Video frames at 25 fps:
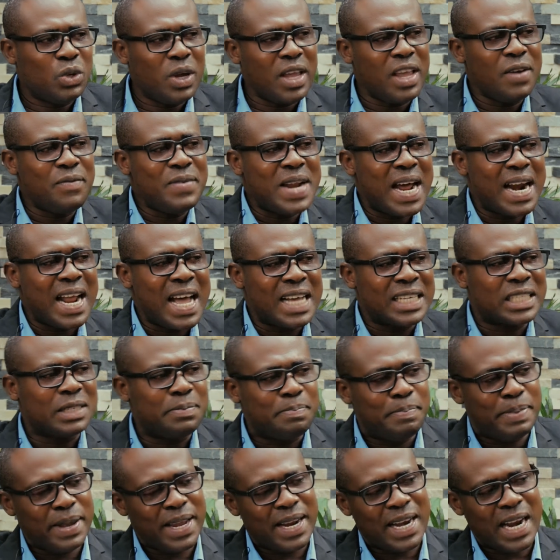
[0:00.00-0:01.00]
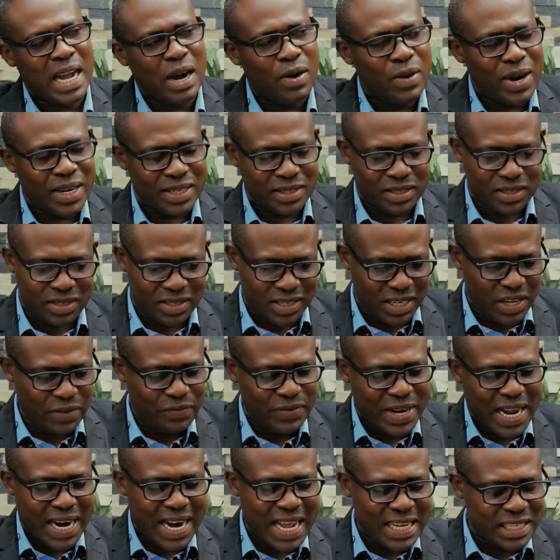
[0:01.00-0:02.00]
if that has been our
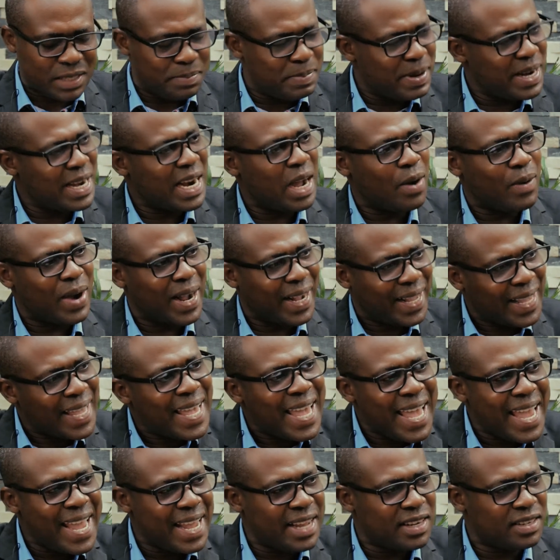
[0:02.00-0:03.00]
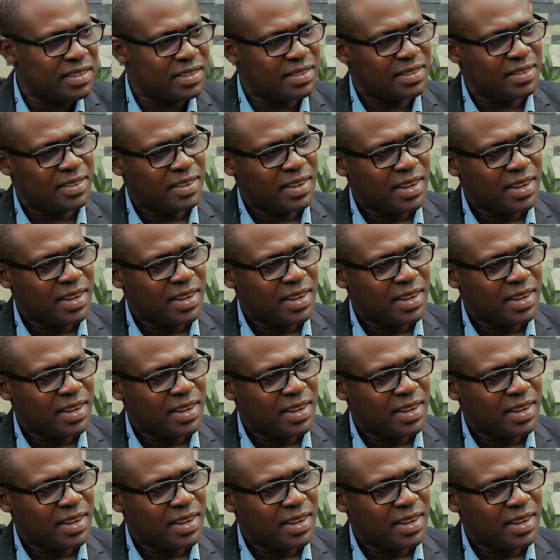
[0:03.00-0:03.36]
case,